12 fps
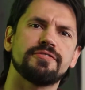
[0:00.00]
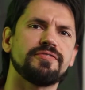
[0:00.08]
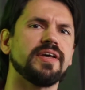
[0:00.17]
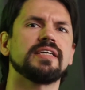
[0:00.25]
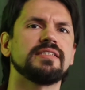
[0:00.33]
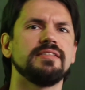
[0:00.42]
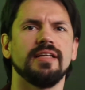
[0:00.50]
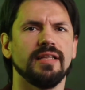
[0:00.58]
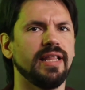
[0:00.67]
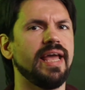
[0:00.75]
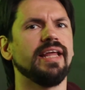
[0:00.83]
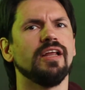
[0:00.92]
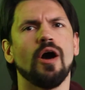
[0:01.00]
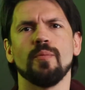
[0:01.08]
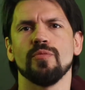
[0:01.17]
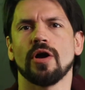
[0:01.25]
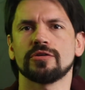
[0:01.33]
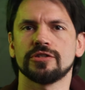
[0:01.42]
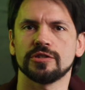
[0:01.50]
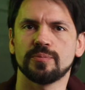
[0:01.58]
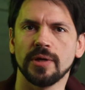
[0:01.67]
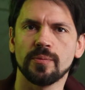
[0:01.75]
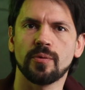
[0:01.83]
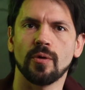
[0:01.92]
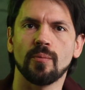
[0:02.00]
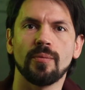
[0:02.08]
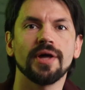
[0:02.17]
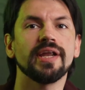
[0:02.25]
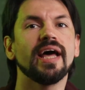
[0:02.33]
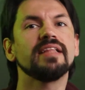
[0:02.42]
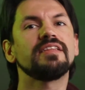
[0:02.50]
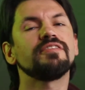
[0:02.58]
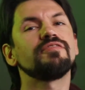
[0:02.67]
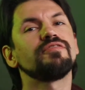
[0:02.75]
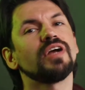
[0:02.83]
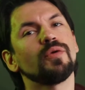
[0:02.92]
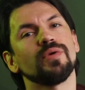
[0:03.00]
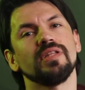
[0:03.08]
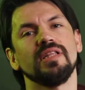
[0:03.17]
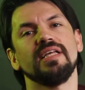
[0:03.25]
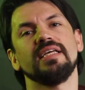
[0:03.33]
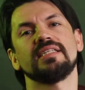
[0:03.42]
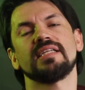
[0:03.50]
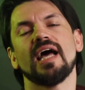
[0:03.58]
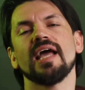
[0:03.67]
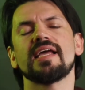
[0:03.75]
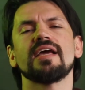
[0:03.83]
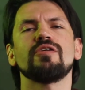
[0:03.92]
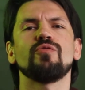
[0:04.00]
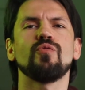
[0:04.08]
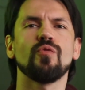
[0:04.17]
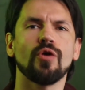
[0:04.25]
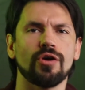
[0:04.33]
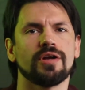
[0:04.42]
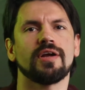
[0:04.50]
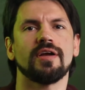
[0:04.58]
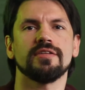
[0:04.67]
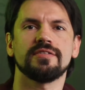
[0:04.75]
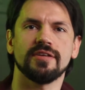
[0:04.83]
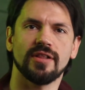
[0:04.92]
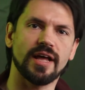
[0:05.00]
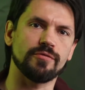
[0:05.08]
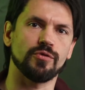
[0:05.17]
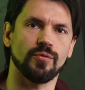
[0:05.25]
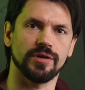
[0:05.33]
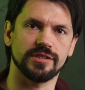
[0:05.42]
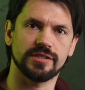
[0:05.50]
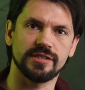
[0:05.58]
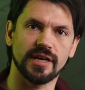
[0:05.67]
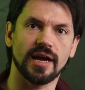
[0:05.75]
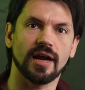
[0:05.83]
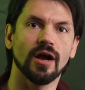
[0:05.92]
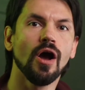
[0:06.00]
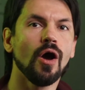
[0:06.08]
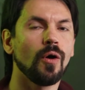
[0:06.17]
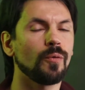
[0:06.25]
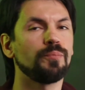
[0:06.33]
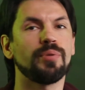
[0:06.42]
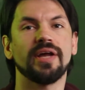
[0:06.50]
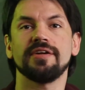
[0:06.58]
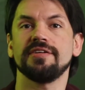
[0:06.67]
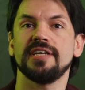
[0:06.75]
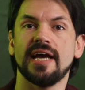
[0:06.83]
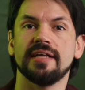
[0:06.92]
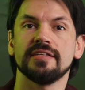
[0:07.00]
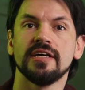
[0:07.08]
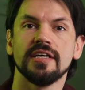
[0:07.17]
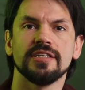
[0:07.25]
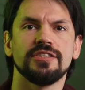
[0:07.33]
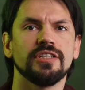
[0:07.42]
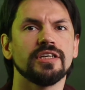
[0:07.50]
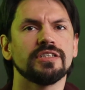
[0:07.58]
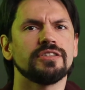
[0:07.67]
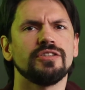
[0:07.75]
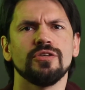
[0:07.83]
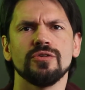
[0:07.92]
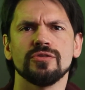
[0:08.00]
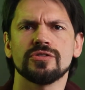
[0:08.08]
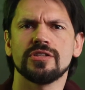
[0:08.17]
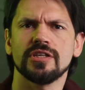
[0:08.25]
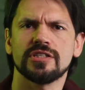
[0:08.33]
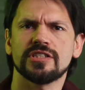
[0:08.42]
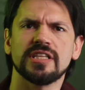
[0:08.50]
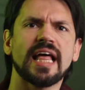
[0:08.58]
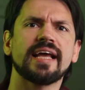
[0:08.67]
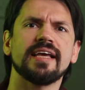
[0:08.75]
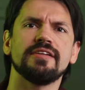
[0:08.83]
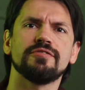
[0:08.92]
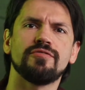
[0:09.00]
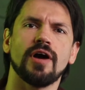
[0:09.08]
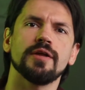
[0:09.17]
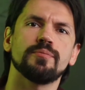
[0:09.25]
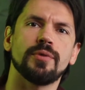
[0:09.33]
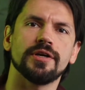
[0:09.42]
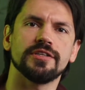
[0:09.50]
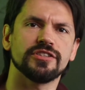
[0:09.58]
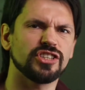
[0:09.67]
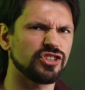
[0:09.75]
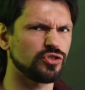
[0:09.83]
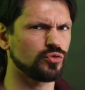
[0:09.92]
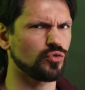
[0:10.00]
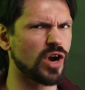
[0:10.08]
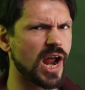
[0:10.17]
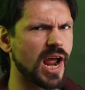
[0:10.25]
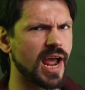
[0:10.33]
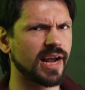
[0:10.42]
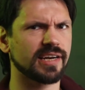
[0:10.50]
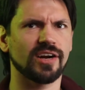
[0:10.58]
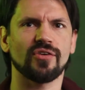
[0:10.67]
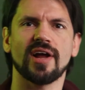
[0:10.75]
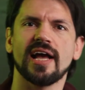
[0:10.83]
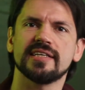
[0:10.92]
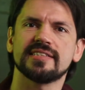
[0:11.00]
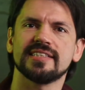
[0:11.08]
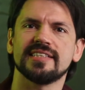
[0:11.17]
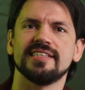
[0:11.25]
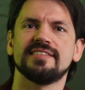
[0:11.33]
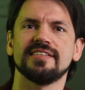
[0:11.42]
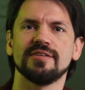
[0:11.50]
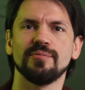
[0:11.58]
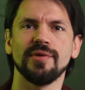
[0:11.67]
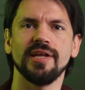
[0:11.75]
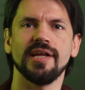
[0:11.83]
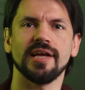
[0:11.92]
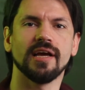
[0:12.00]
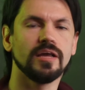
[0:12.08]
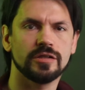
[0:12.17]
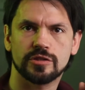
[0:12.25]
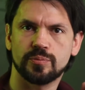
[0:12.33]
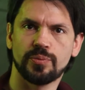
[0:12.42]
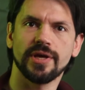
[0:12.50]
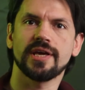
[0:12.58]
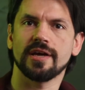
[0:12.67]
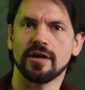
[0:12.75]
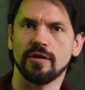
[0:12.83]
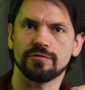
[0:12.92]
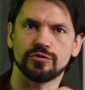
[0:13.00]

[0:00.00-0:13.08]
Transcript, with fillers: fix the late obnoxious people, but at the very least, I can work until everyone is there. Or better yet, just use the Slack invite button to drag their asses into the meeting. Speaking of